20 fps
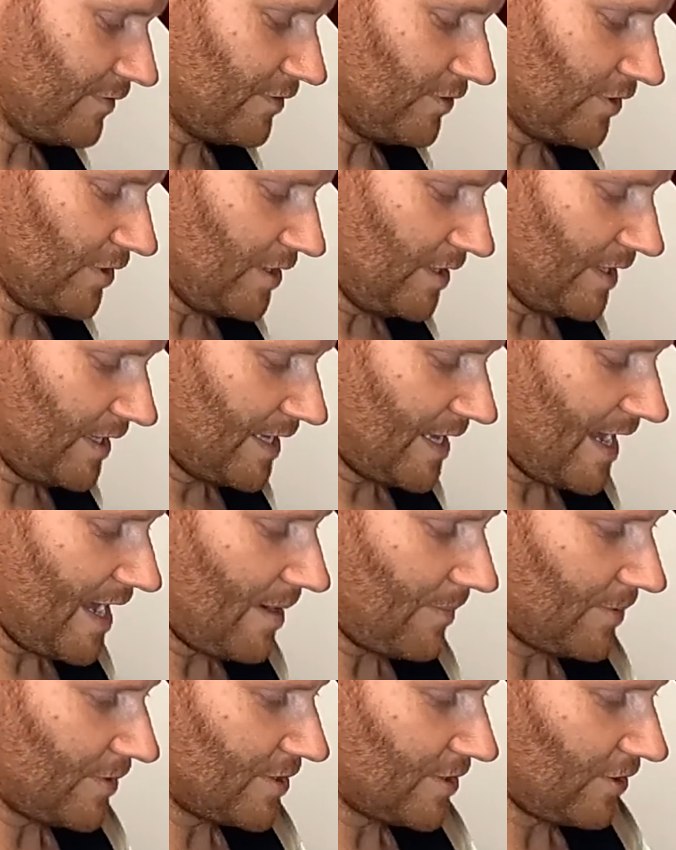for the
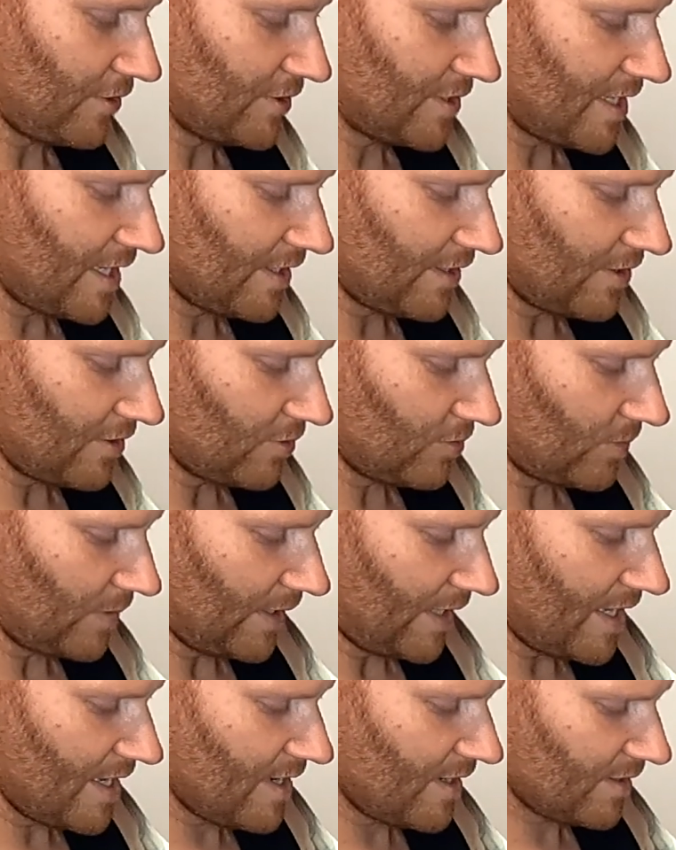cap. So take the old
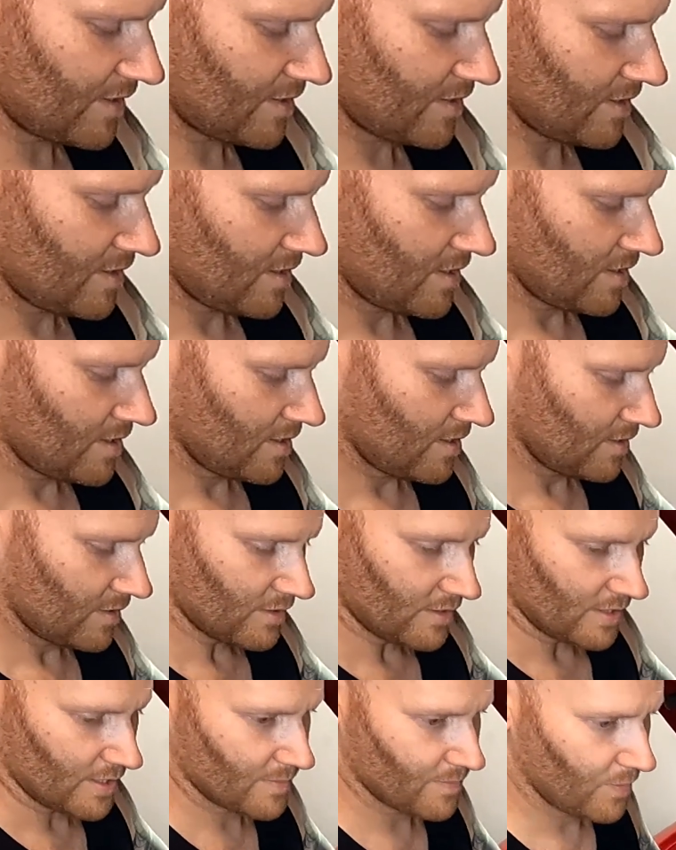one out,
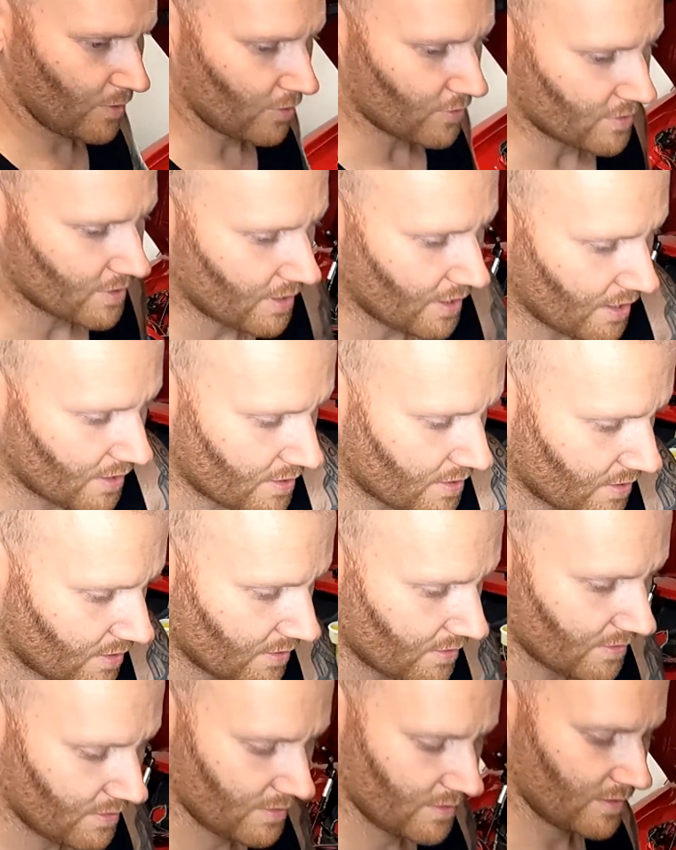dispose of that
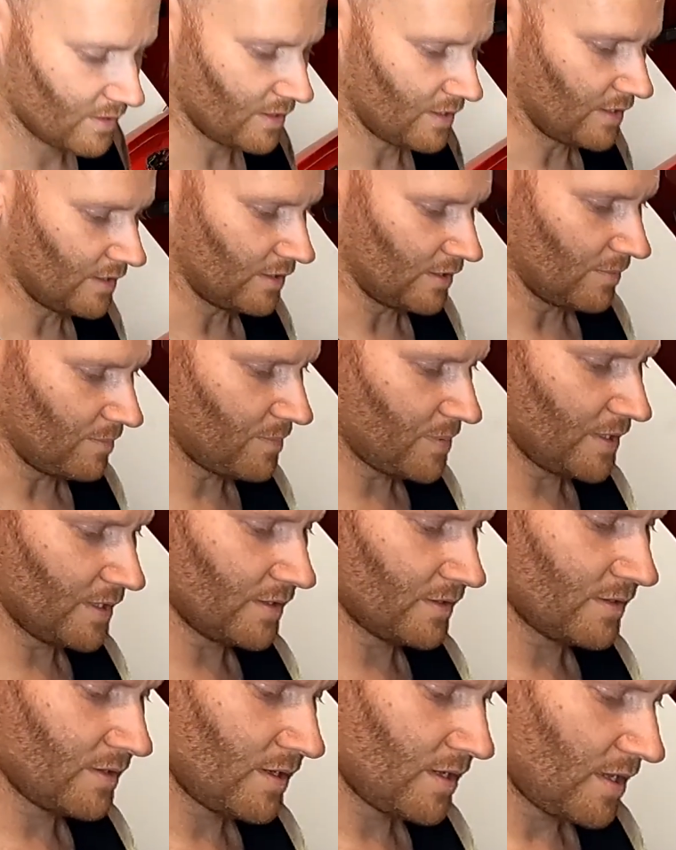into the
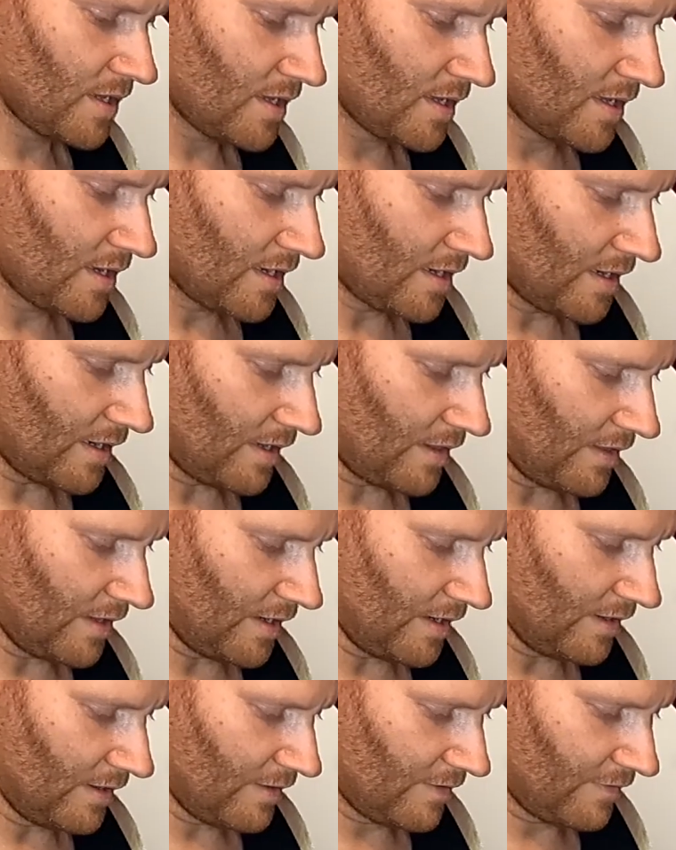bin, and
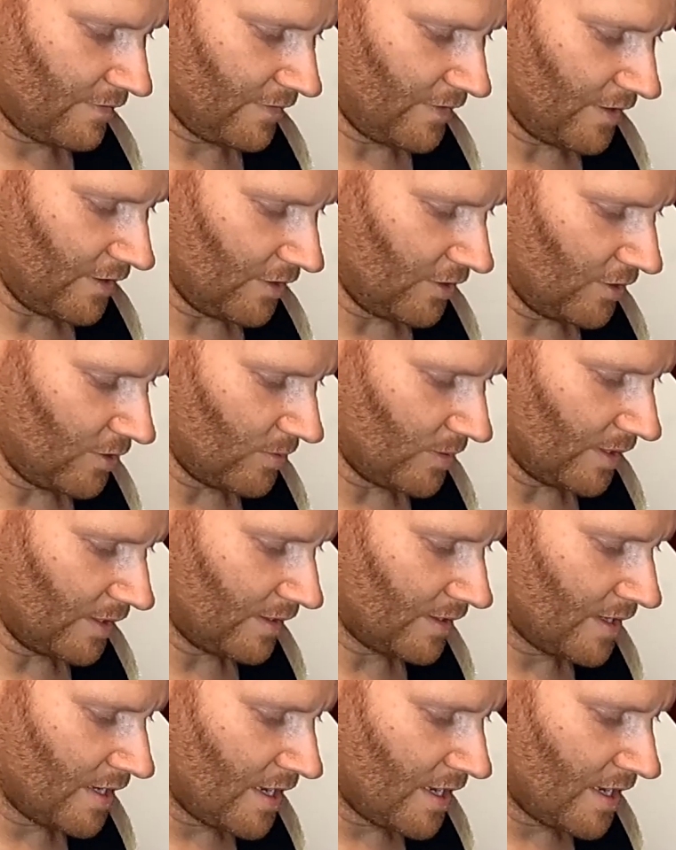then fit the new one.